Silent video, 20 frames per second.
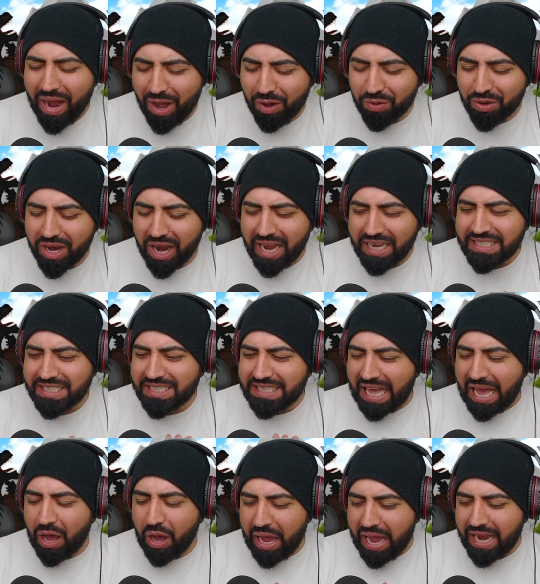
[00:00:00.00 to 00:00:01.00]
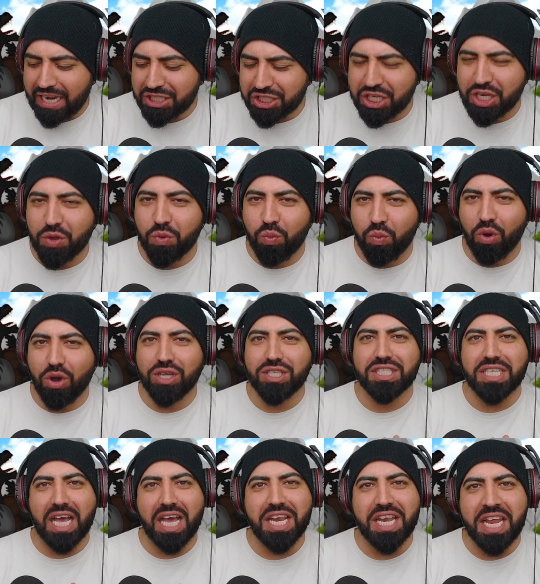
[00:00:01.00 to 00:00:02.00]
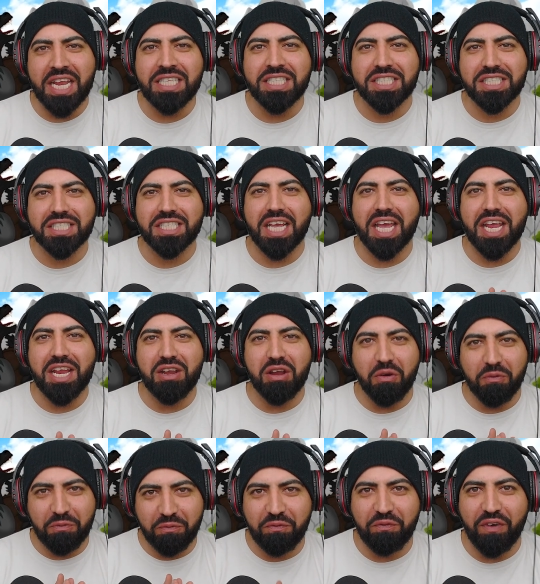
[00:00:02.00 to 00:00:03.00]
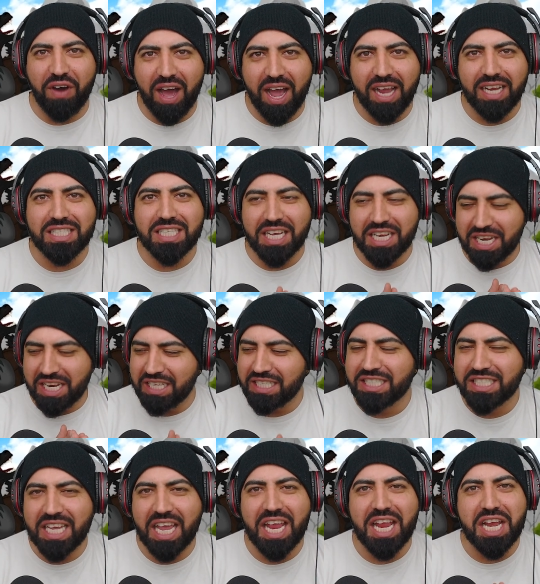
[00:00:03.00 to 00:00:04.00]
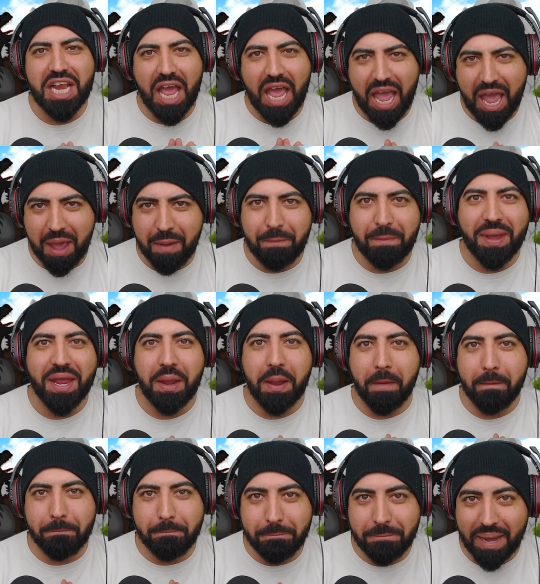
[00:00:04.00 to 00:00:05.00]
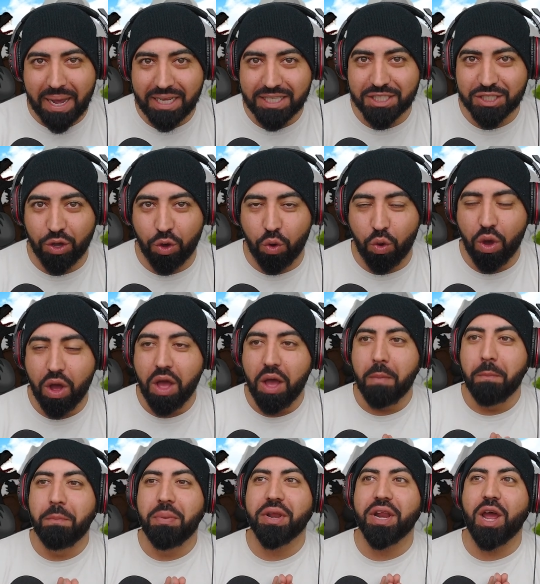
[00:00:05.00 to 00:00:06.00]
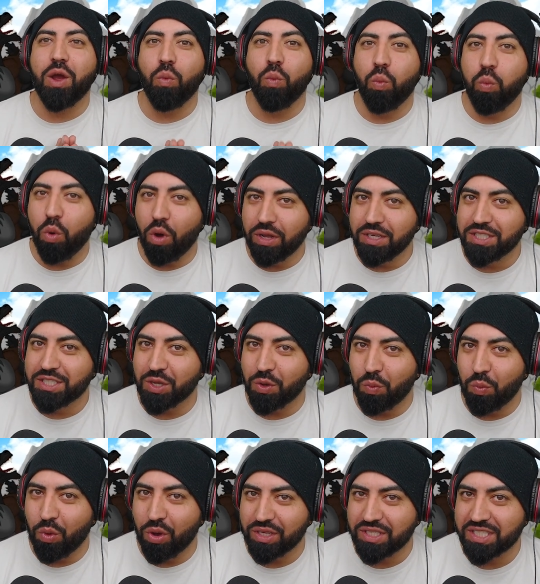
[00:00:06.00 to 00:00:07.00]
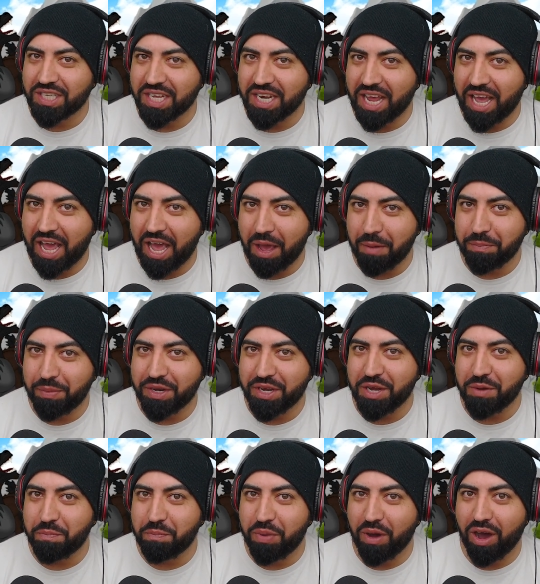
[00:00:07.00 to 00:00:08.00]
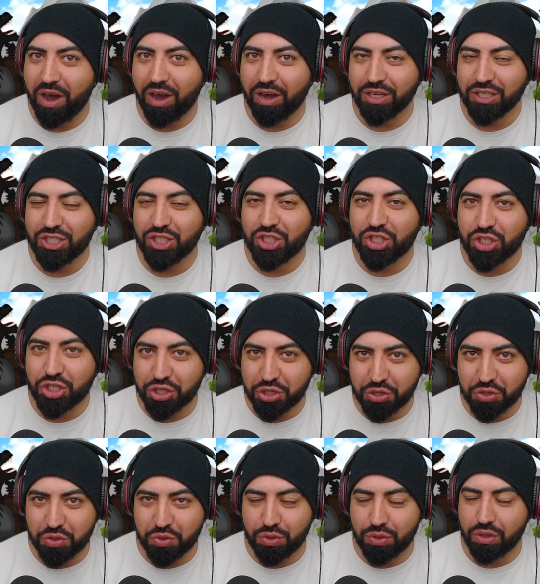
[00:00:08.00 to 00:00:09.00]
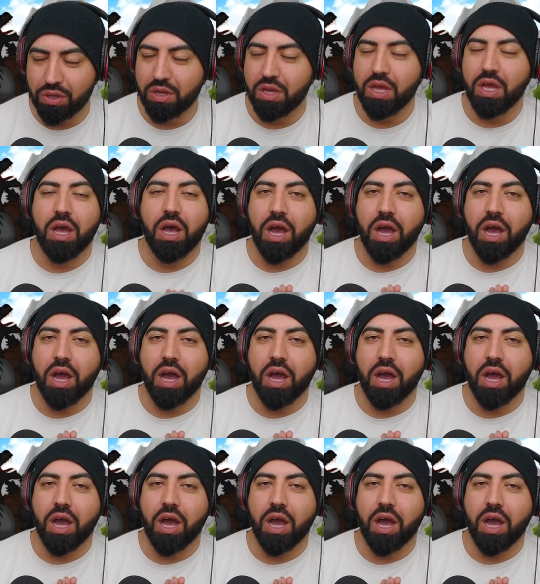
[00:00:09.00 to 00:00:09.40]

Wow, guys, that actually was an insane fight, an insane epic battle. But I wonder what's gonna happen in part 2.